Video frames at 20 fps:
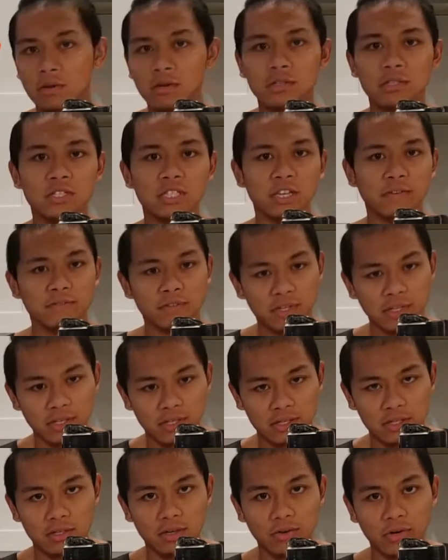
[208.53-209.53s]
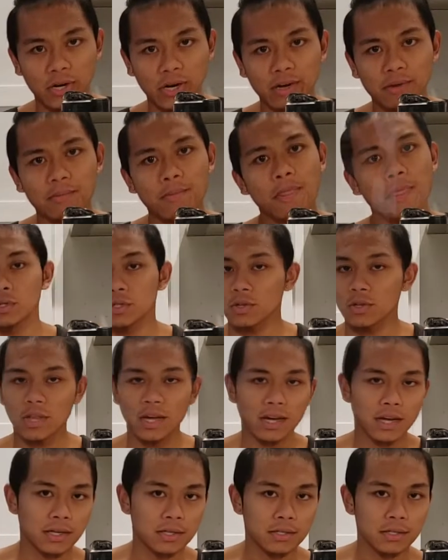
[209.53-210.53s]
chef's kiss. Okay. So like
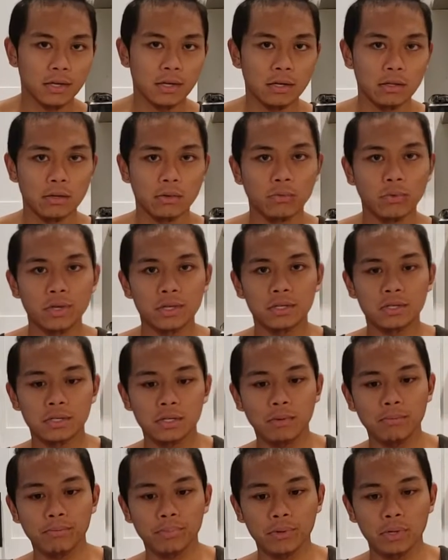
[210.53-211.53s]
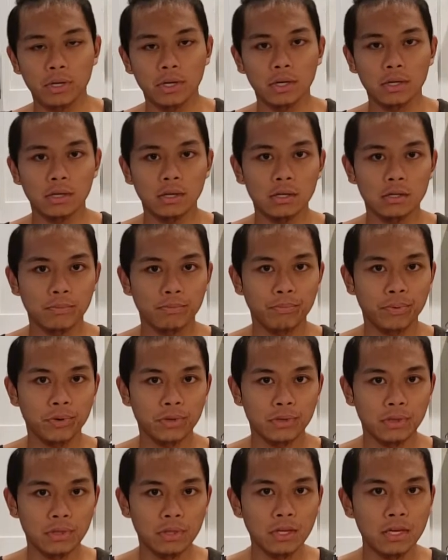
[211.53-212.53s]
I said, we simply need to
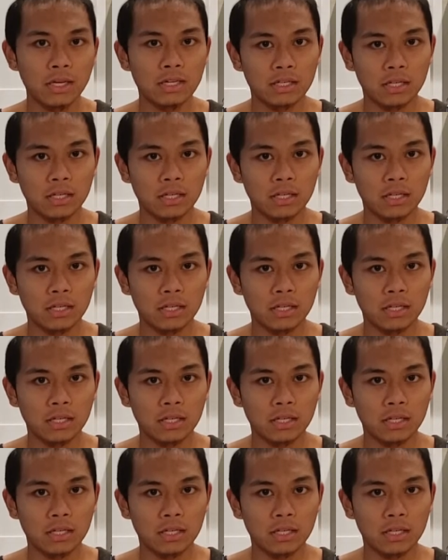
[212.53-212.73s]
put these